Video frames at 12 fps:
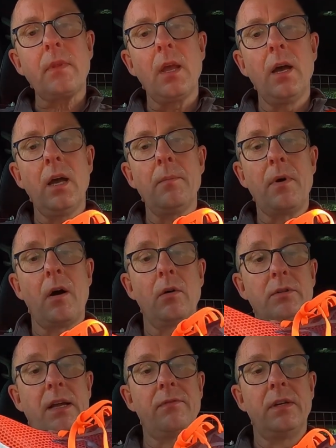I'll
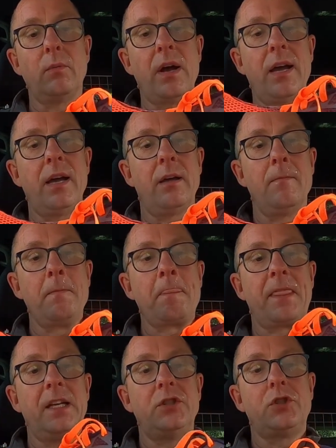definitely wear
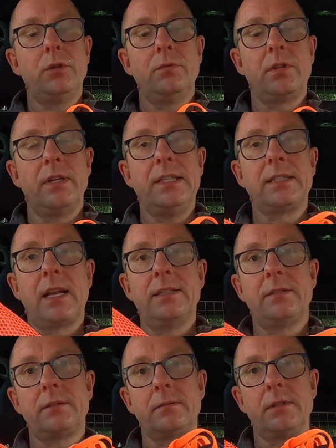these shoes and these
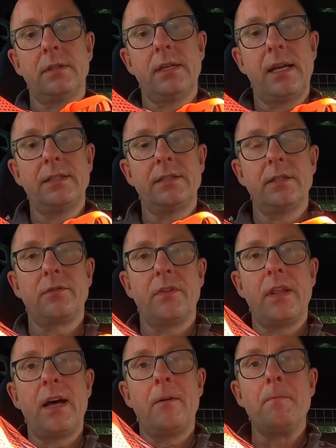laces for
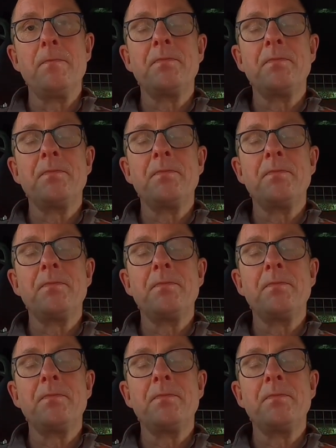that.